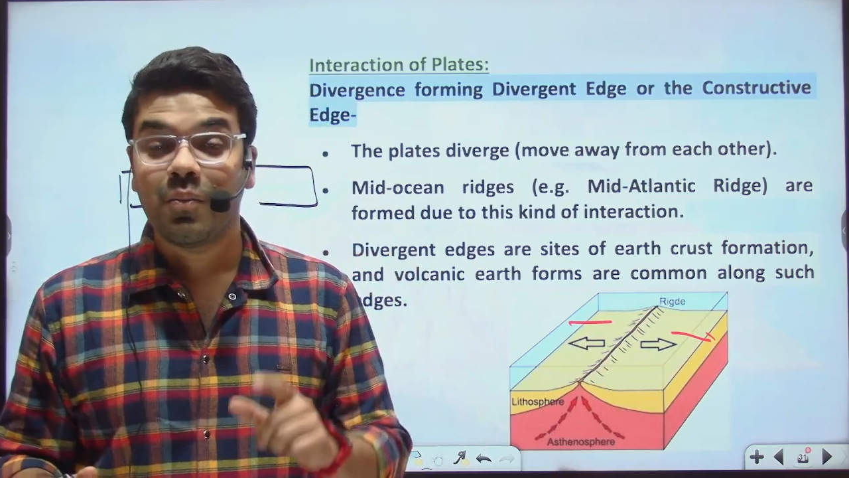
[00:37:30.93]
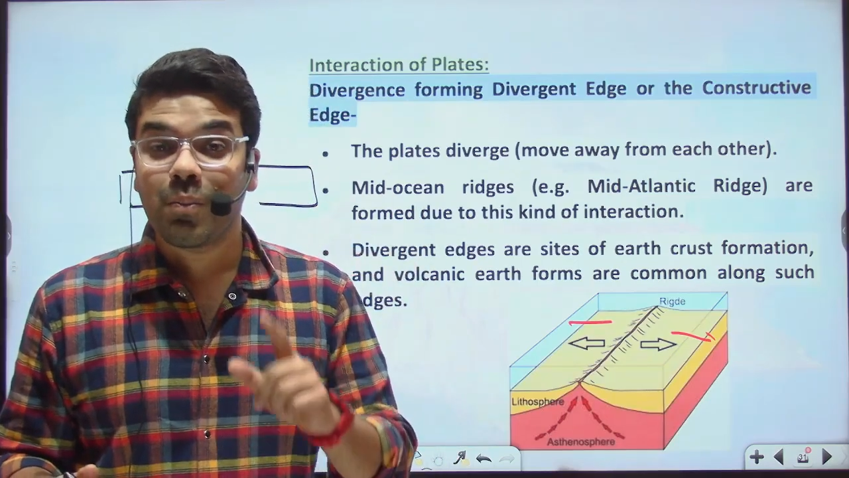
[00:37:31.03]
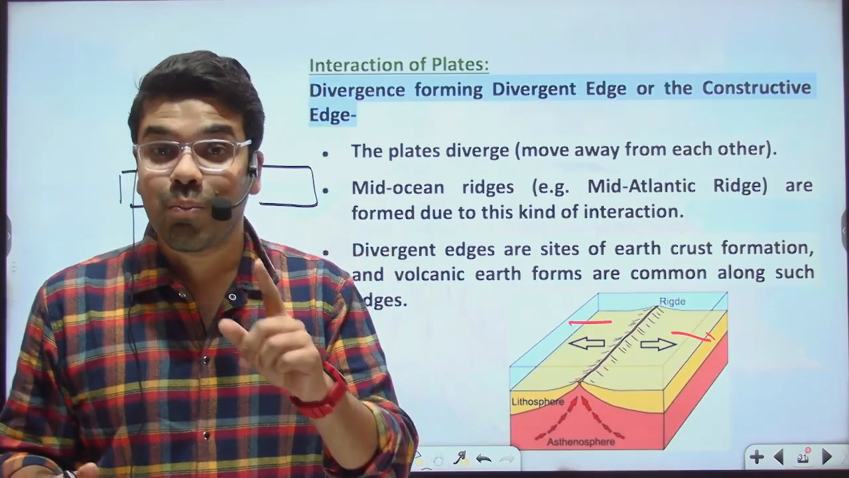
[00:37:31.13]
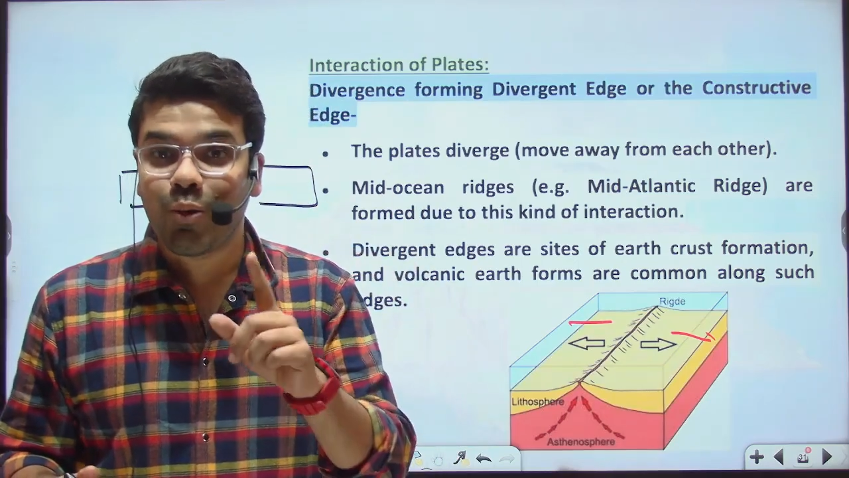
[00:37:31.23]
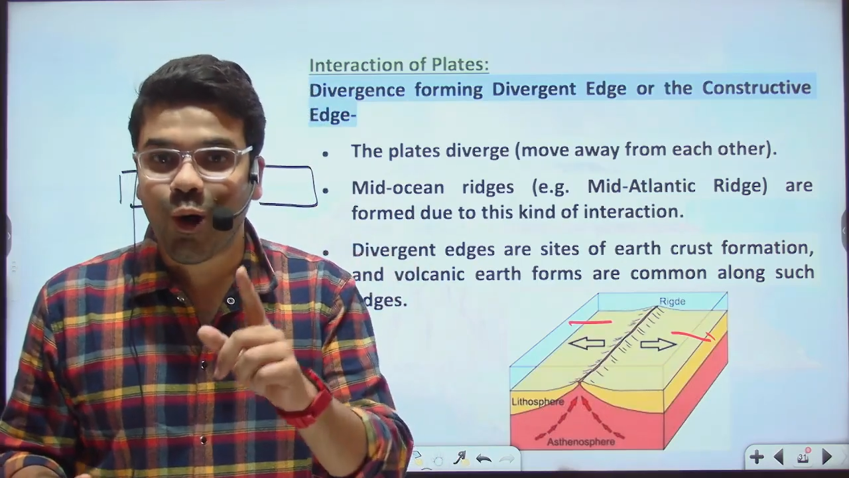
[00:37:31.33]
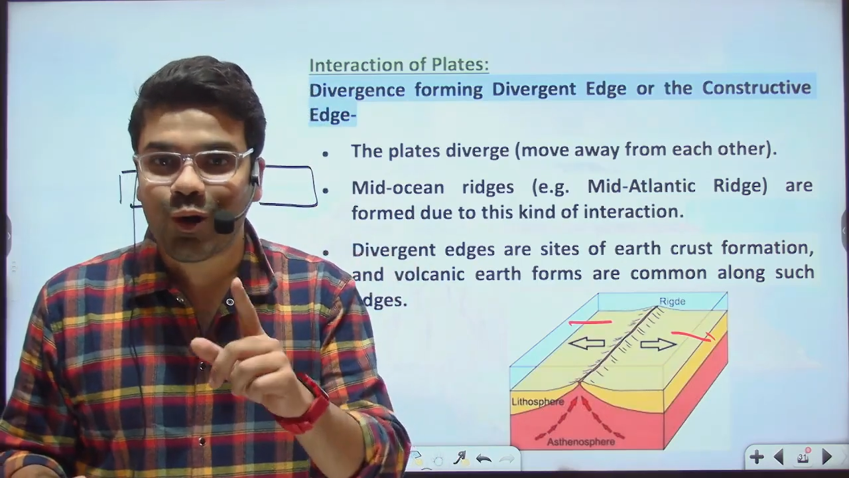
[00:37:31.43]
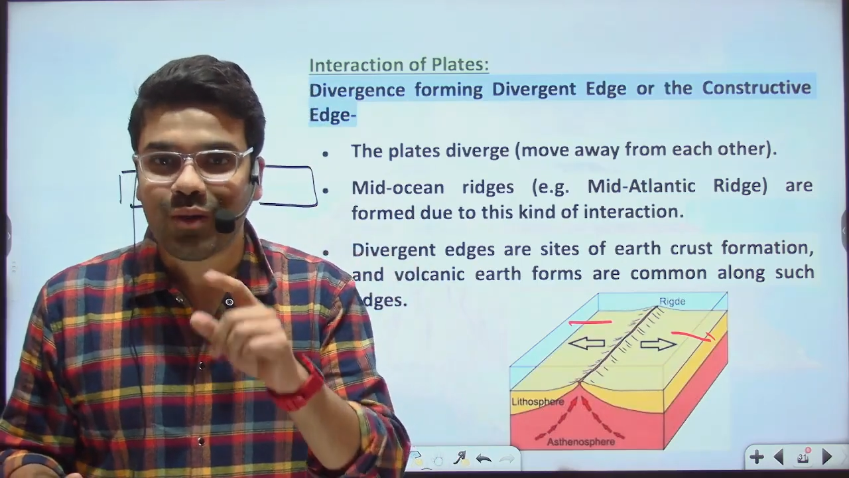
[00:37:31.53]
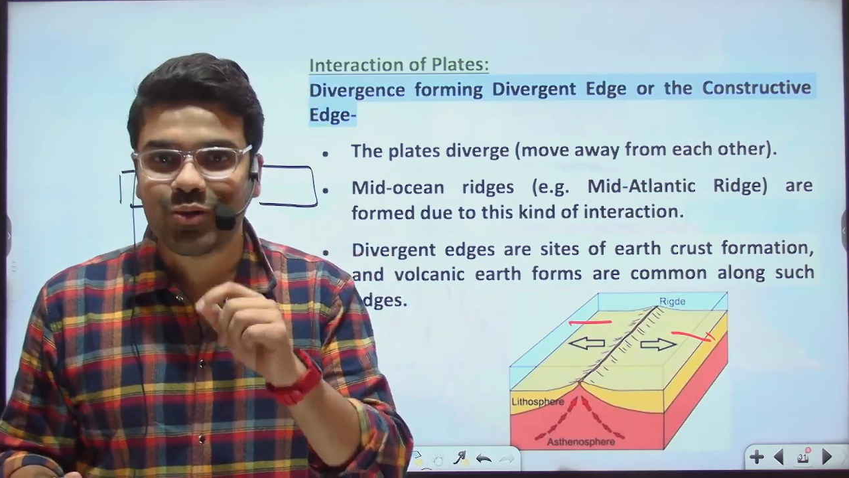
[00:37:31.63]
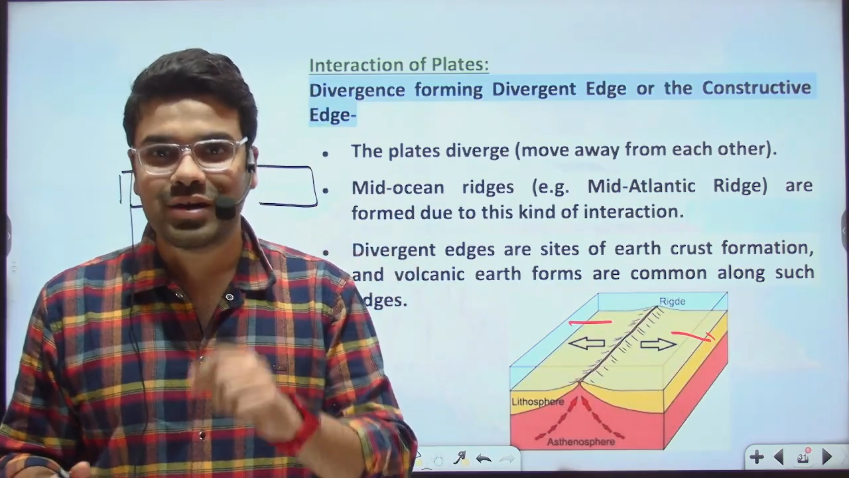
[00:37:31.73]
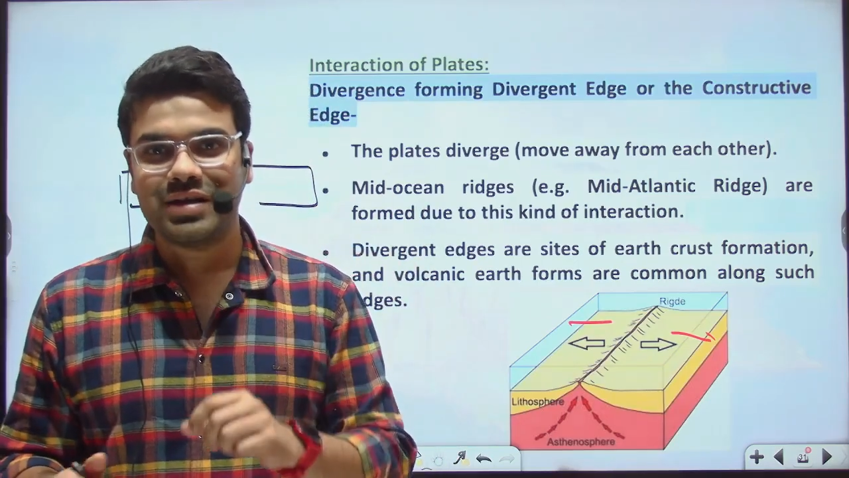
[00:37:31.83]
Block
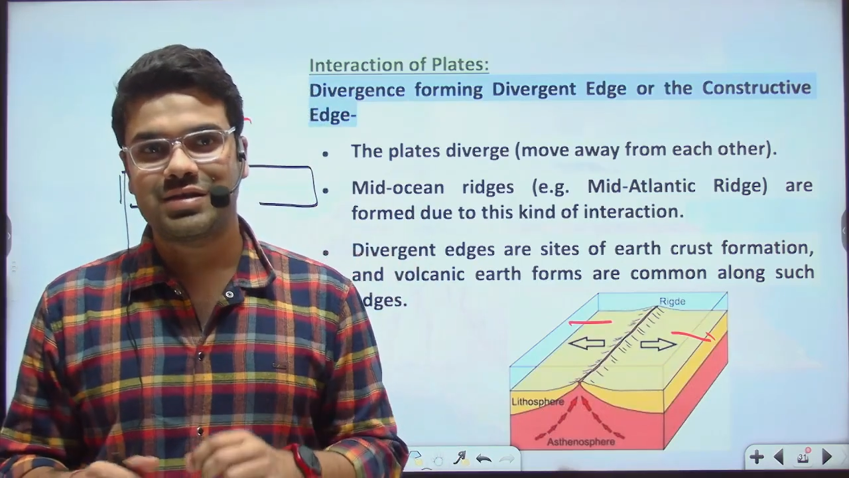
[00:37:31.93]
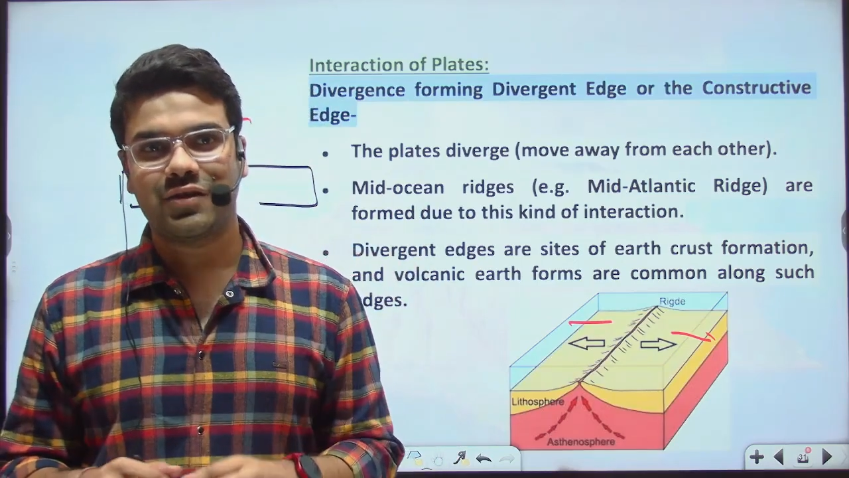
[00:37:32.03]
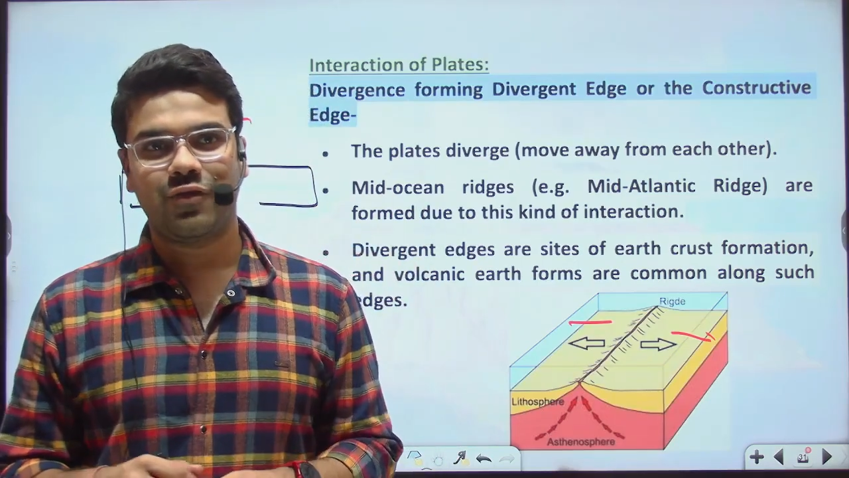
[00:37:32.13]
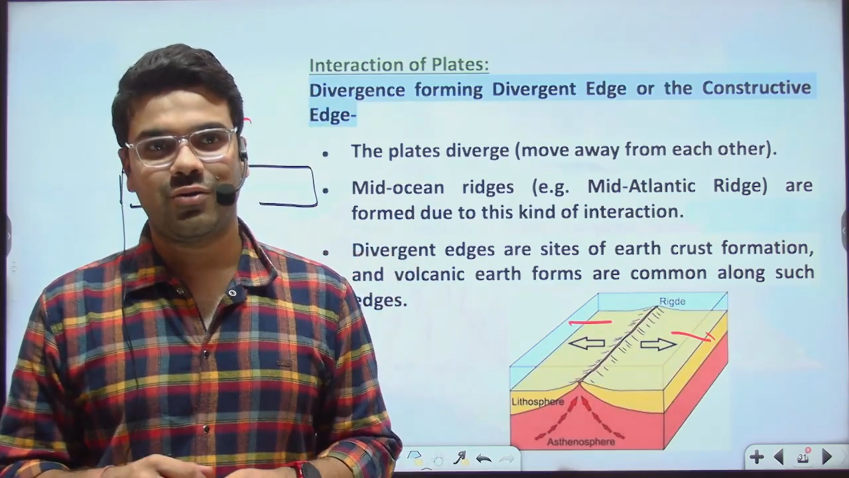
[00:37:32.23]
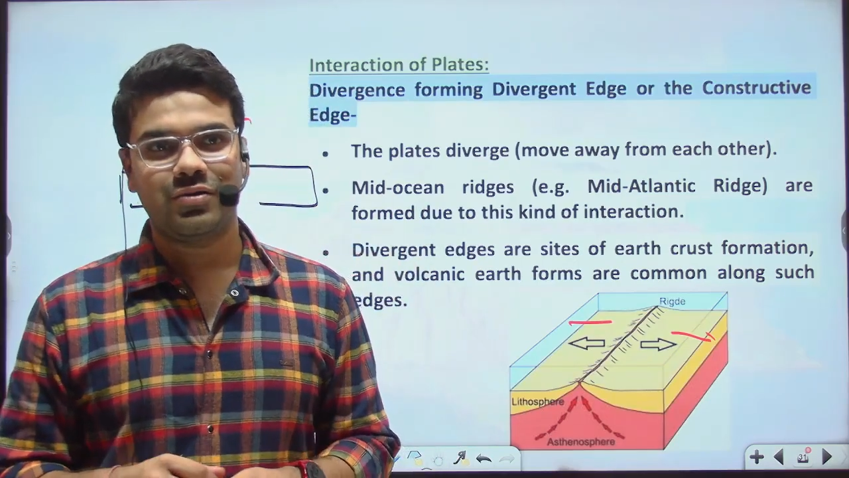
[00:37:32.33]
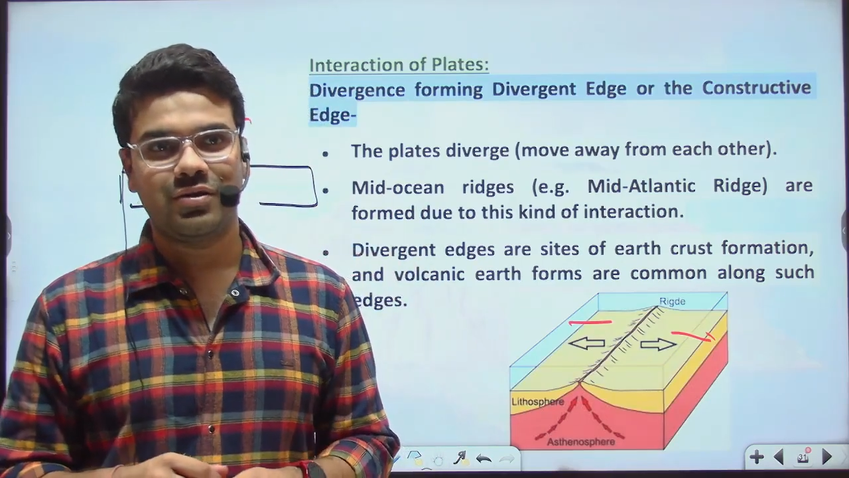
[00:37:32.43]
mountains are formed.